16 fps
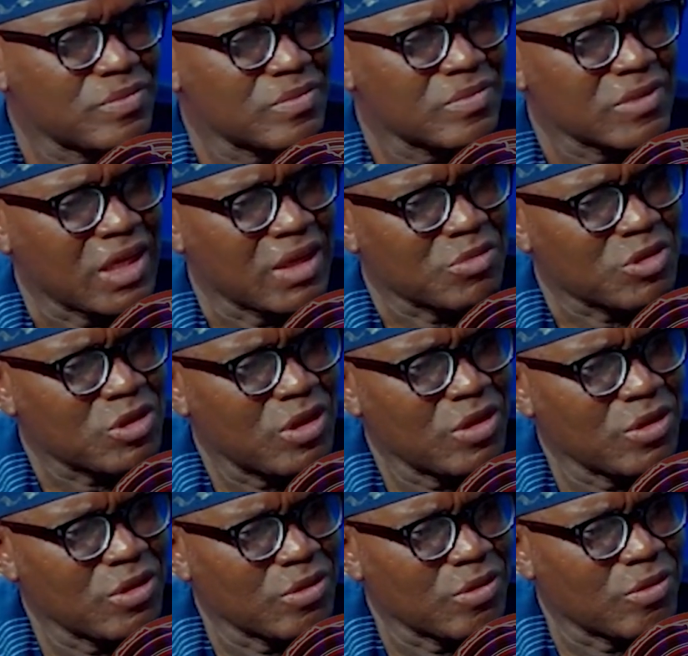I'm sure
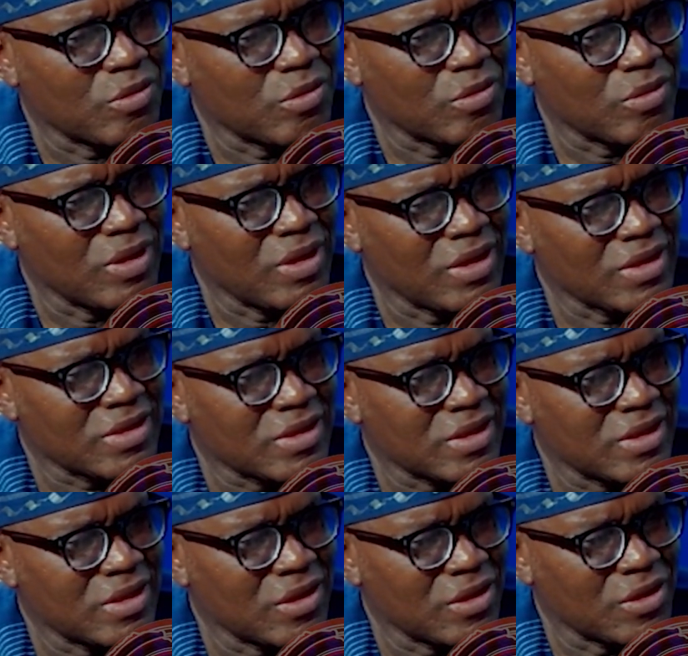you
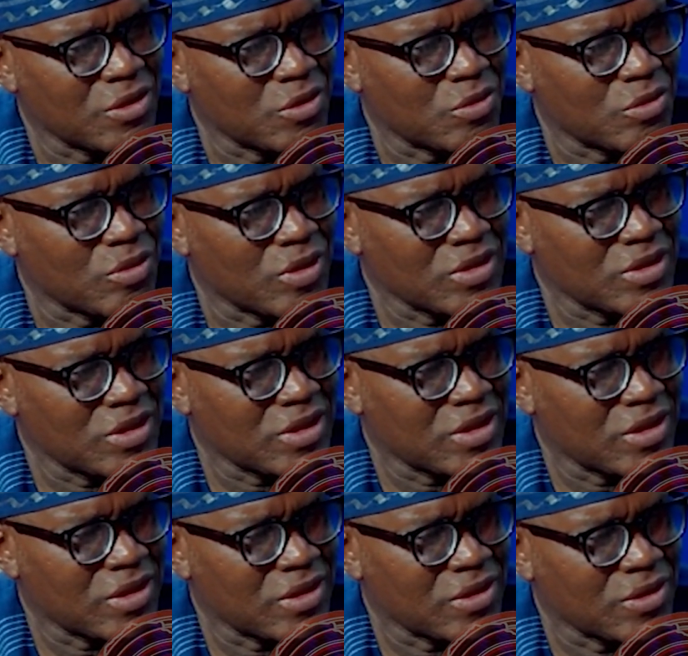listened, or you watched,
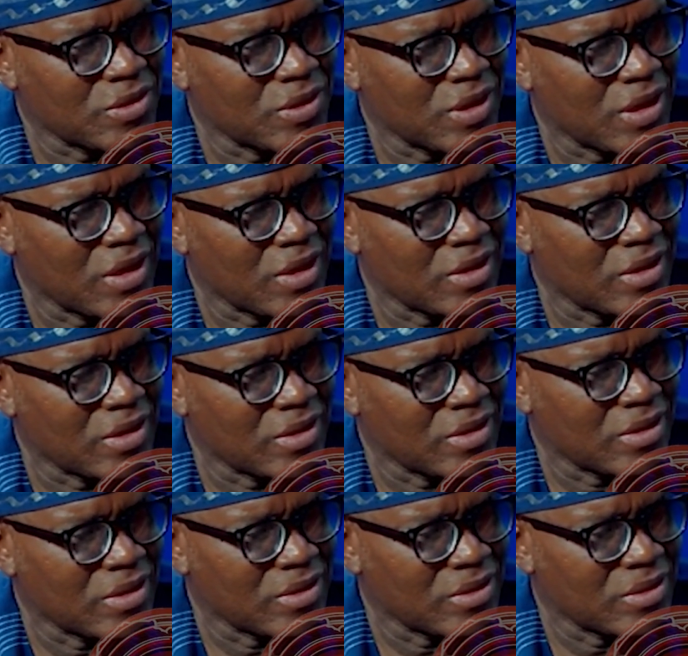or you
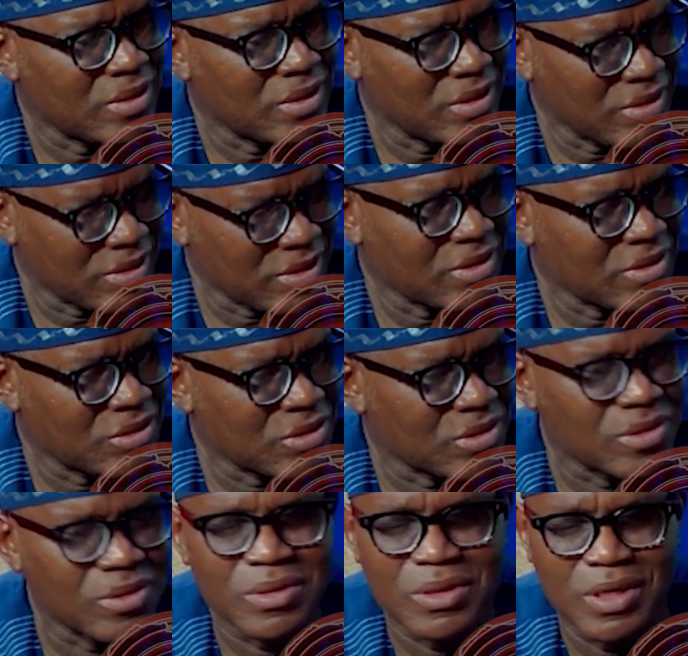listened
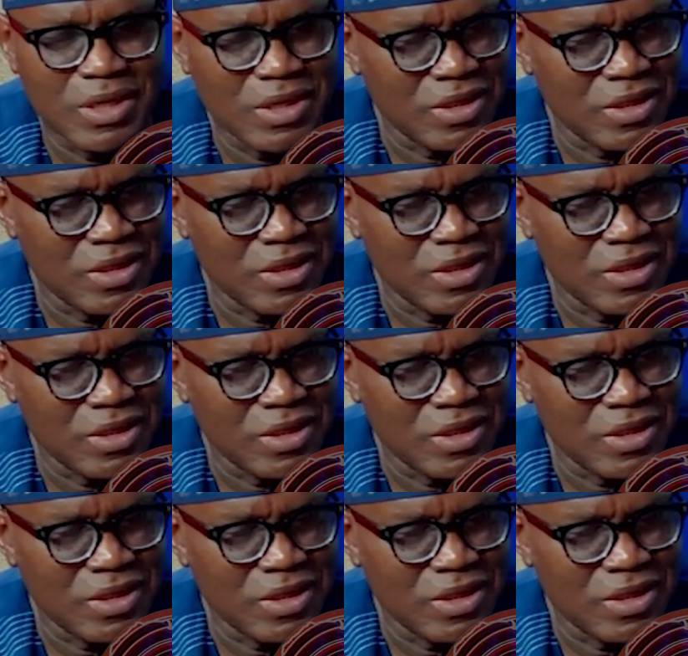to the